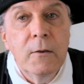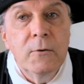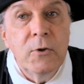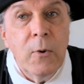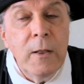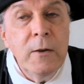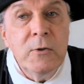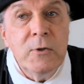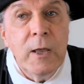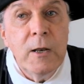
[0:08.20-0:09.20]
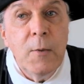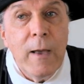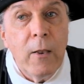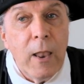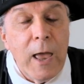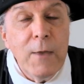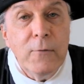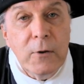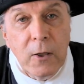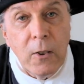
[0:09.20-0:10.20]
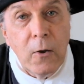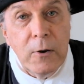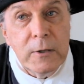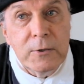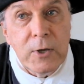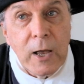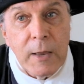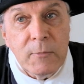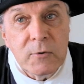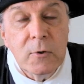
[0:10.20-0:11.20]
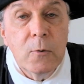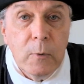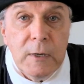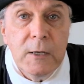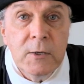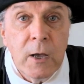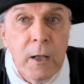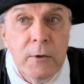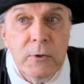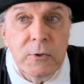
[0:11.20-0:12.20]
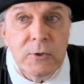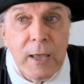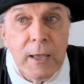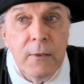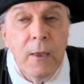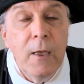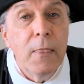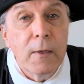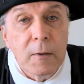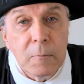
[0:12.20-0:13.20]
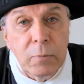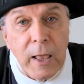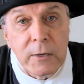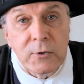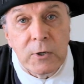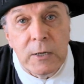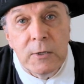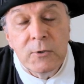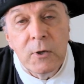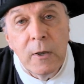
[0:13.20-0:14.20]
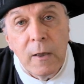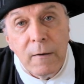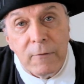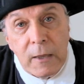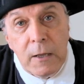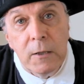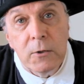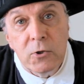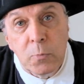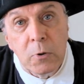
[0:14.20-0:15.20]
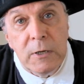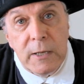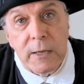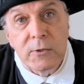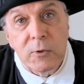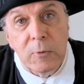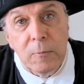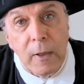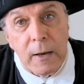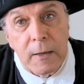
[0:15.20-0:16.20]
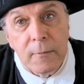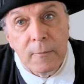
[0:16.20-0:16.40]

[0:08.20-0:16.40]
To understand about life in colonial times, we need to understand the complexities of English pre-decimal money.